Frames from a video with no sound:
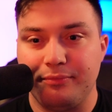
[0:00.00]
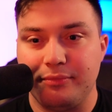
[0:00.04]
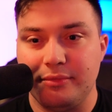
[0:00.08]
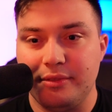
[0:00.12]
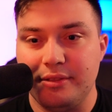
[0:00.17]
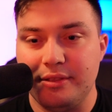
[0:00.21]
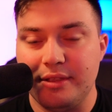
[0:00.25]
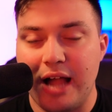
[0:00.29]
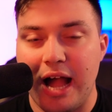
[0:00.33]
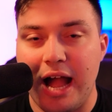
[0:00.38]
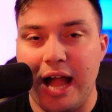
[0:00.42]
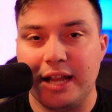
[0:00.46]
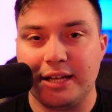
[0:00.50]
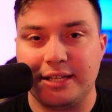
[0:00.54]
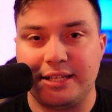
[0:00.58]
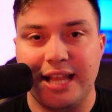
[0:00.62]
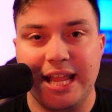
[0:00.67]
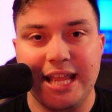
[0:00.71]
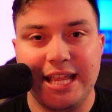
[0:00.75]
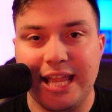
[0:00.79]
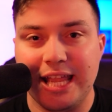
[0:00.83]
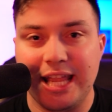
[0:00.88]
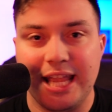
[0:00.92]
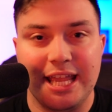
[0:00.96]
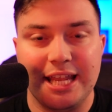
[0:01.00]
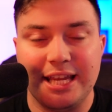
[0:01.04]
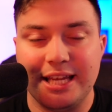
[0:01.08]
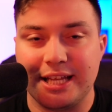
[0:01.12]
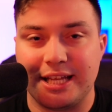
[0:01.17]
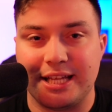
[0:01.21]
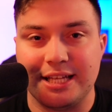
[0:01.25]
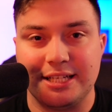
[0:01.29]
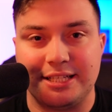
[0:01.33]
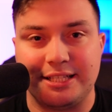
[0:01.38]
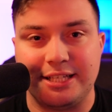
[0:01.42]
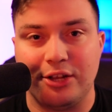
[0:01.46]
not taking into
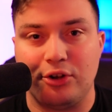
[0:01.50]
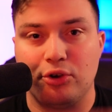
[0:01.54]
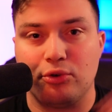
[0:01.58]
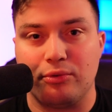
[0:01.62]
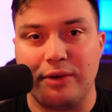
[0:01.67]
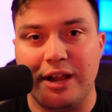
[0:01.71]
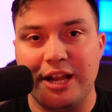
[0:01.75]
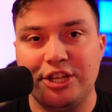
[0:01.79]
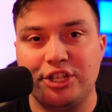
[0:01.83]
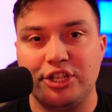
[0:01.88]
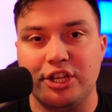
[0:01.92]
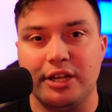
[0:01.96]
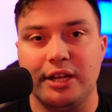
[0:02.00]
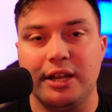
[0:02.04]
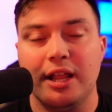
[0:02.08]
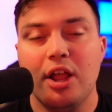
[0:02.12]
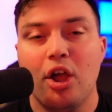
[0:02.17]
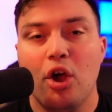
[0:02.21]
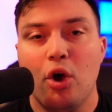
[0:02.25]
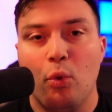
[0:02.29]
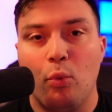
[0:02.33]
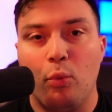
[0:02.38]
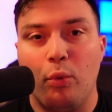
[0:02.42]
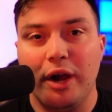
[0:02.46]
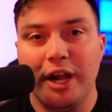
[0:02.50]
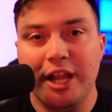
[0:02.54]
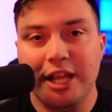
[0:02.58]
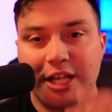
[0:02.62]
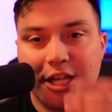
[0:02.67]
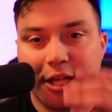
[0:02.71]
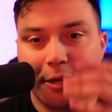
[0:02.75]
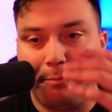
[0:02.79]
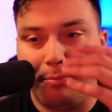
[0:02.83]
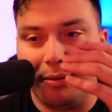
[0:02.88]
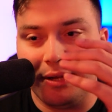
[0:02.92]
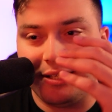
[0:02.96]
consideration what it
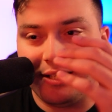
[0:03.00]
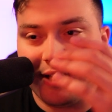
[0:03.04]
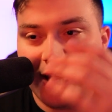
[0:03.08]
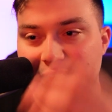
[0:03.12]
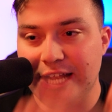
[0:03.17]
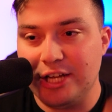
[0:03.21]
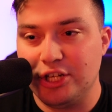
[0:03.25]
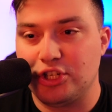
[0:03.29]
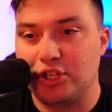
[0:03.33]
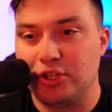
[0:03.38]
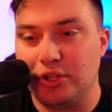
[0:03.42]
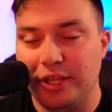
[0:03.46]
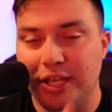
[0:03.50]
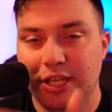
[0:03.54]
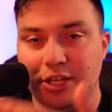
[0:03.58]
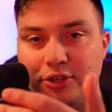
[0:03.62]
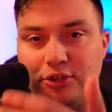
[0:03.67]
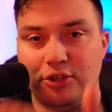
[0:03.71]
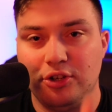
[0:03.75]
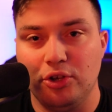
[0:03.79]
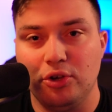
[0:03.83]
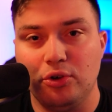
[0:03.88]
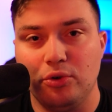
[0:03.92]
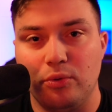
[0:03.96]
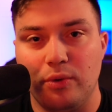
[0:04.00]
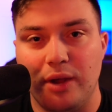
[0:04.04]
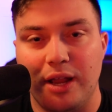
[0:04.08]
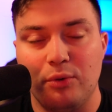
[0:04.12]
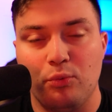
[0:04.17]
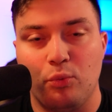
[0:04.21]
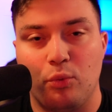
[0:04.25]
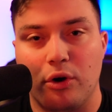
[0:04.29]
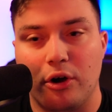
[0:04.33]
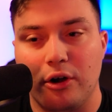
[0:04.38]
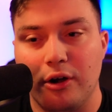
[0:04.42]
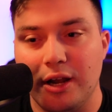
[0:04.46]
could potentially do
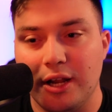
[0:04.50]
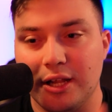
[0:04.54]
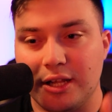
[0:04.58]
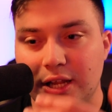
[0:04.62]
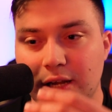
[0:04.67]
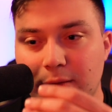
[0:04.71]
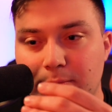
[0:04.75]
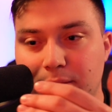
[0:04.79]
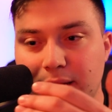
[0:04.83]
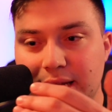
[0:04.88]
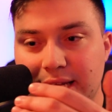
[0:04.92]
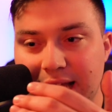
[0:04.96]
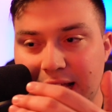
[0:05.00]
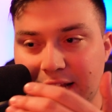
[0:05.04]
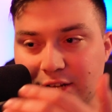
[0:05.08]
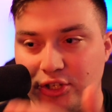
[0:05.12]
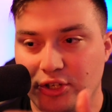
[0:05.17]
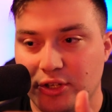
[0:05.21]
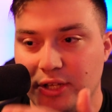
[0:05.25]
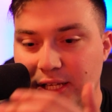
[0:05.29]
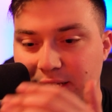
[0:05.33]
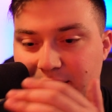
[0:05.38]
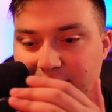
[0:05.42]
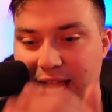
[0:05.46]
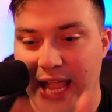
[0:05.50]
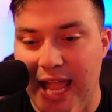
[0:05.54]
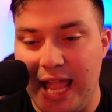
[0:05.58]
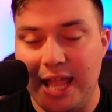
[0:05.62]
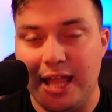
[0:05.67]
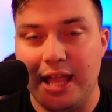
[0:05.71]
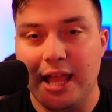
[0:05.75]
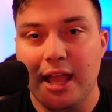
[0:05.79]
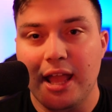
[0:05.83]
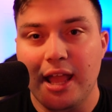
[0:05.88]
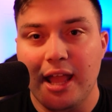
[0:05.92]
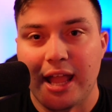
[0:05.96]
and where it can potentially
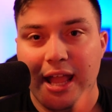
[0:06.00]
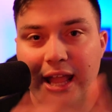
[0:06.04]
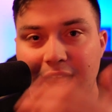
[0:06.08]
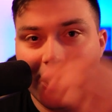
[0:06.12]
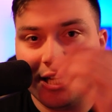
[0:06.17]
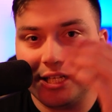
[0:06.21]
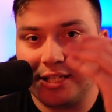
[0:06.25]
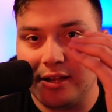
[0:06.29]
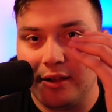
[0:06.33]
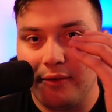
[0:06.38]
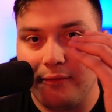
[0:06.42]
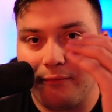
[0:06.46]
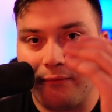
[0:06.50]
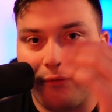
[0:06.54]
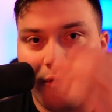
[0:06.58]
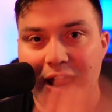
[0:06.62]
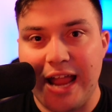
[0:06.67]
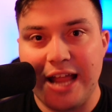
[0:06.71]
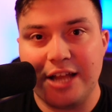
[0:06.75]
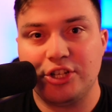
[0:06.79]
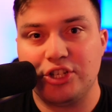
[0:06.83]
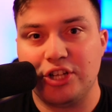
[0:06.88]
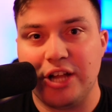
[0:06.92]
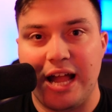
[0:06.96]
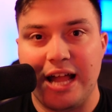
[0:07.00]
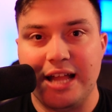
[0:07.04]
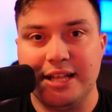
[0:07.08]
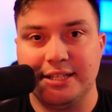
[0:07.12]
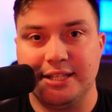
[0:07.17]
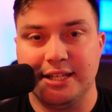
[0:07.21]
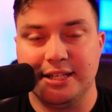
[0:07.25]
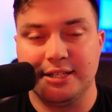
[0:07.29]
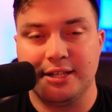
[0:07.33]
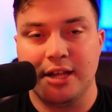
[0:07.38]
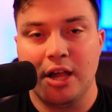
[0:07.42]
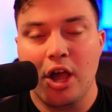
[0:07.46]
take its
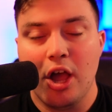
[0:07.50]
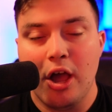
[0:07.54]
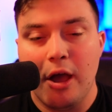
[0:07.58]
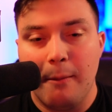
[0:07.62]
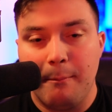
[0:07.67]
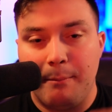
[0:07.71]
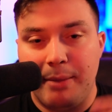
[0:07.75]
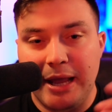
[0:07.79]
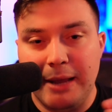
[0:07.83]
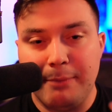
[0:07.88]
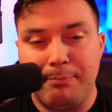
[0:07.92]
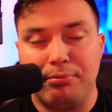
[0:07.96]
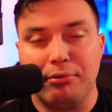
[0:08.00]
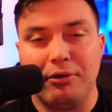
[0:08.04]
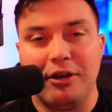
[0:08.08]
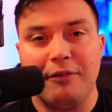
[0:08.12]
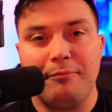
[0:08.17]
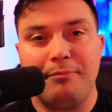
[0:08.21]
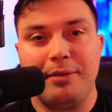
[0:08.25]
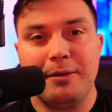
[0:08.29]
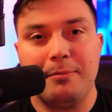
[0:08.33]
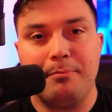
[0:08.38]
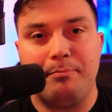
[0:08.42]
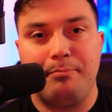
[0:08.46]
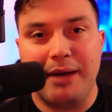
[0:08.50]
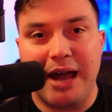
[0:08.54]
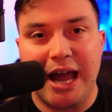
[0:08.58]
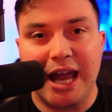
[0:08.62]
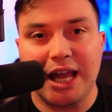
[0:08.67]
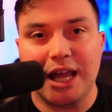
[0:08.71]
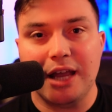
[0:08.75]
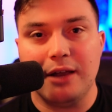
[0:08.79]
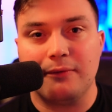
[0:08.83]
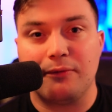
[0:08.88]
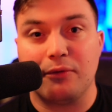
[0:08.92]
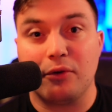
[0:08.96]
franchises. People have been
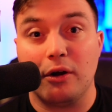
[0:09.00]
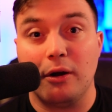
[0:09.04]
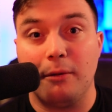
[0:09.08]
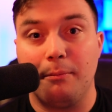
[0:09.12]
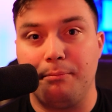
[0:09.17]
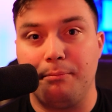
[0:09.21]
begging for a